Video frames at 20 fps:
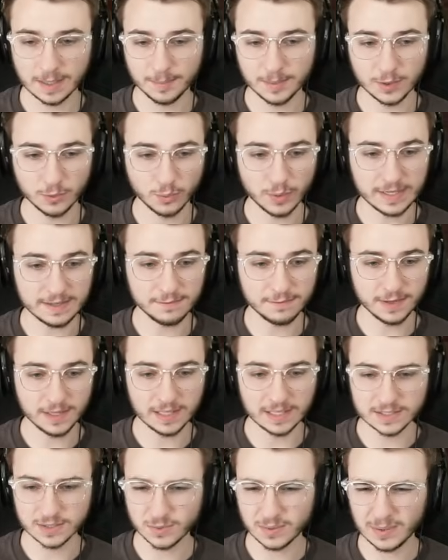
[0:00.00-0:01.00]
coming to
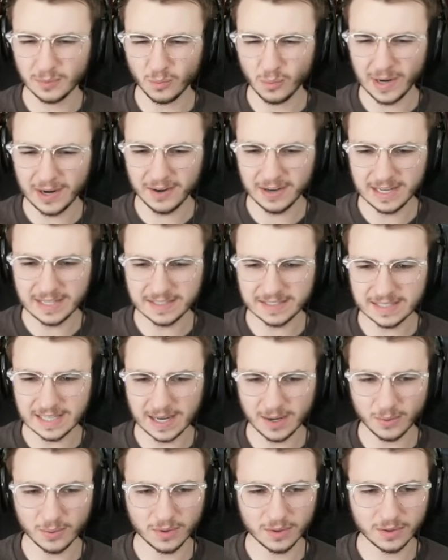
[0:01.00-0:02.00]
refill us. Where is
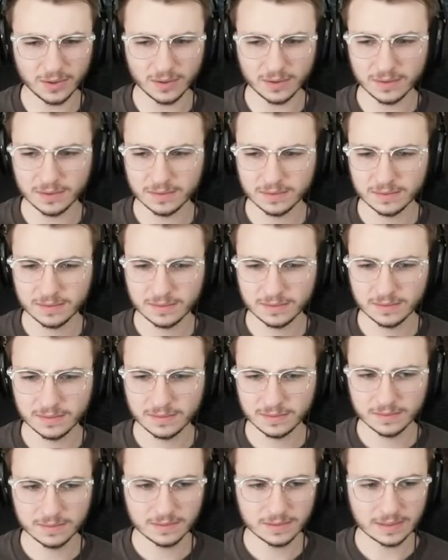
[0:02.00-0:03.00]
our
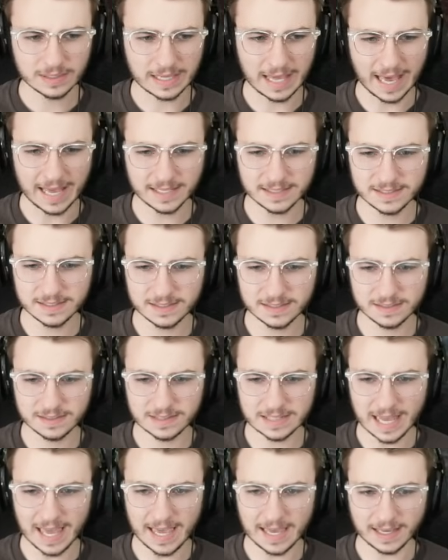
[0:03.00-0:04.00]
gas
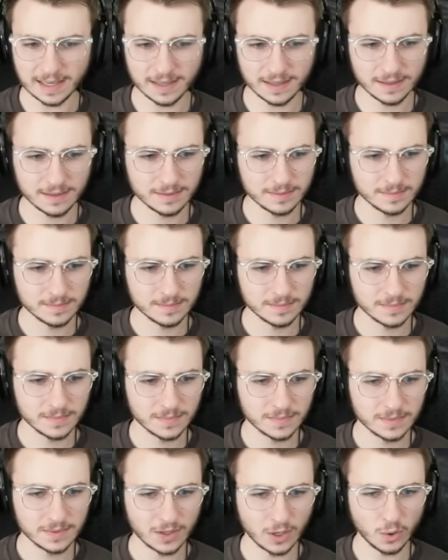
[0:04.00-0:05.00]
tank?
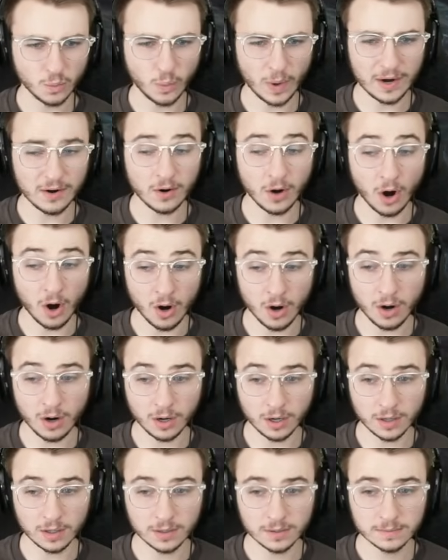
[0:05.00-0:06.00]
Or where
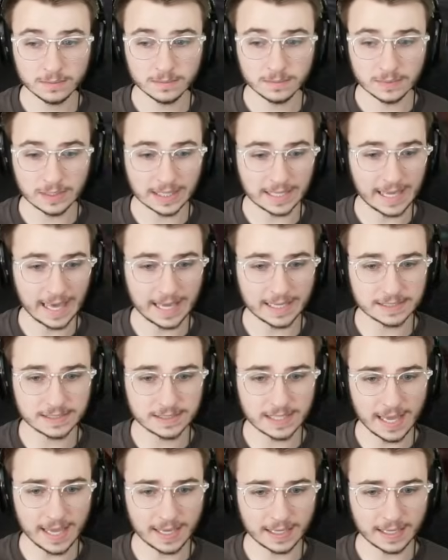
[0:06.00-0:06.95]
are the gas